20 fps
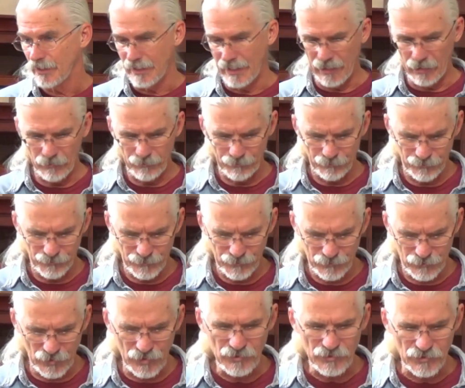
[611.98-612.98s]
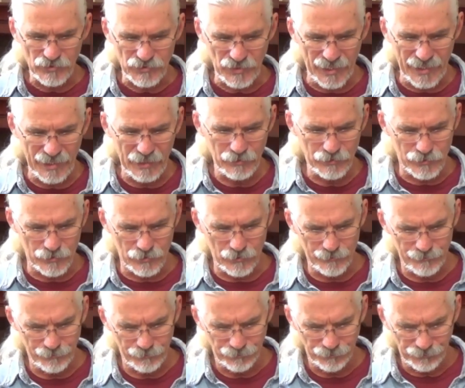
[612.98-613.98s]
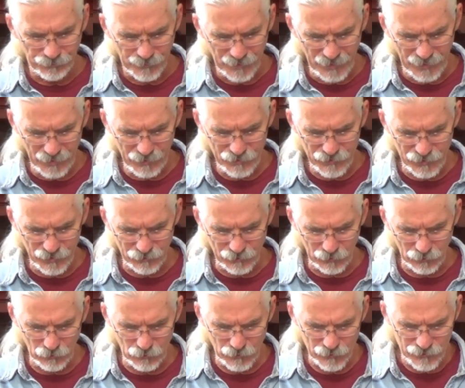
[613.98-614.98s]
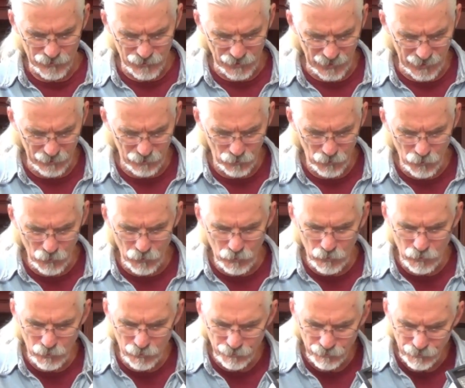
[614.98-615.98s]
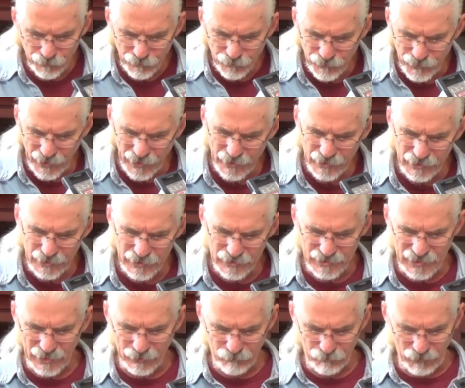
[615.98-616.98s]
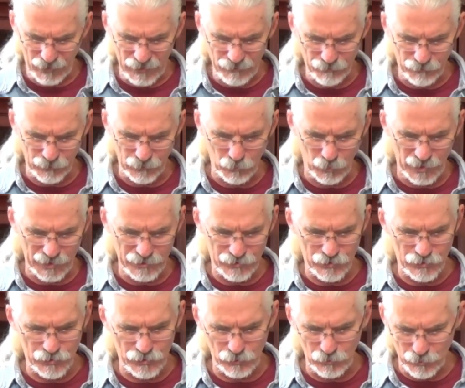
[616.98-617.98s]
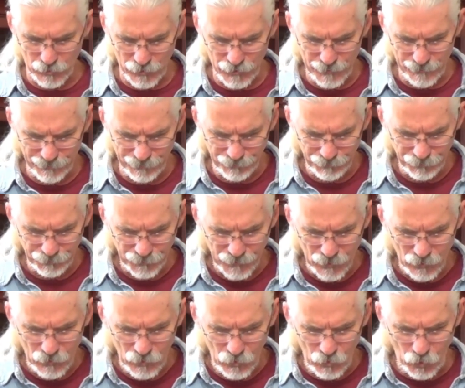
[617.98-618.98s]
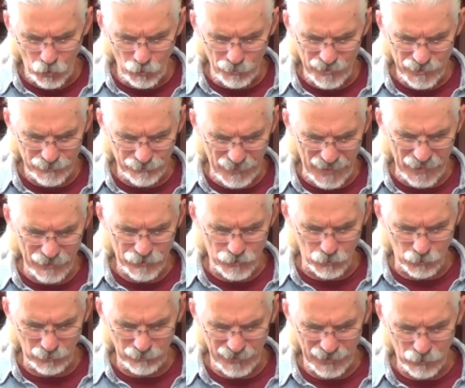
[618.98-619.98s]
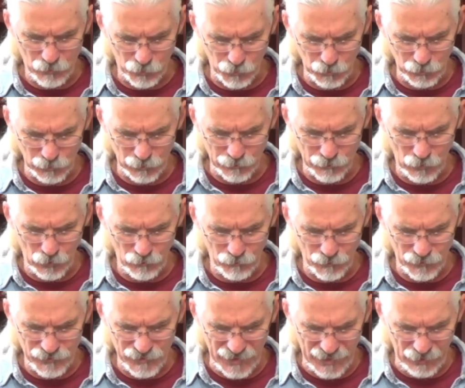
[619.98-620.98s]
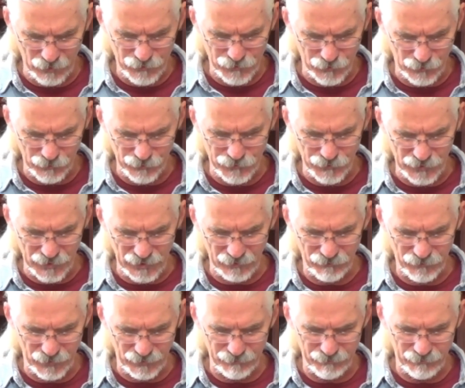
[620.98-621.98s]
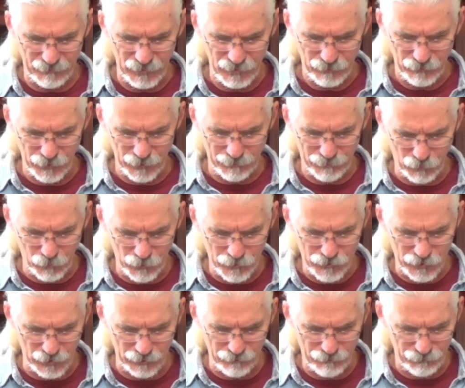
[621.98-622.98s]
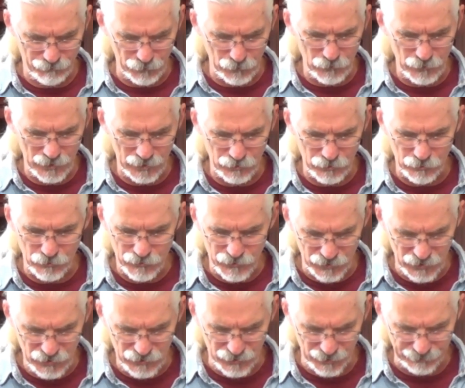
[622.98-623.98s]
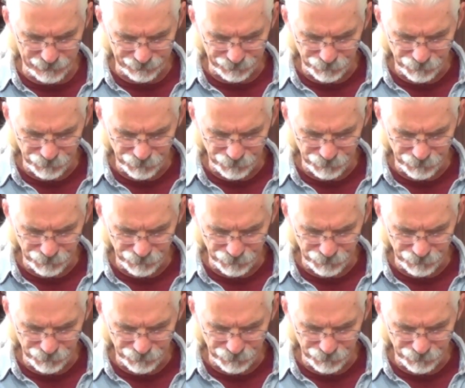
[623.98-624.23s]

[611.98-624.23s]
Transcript: Now, Jesus' answer is that the Lord said, Who then is that faithful and wise steward whom his master will make ruler over his household to give them their portion of food in due season?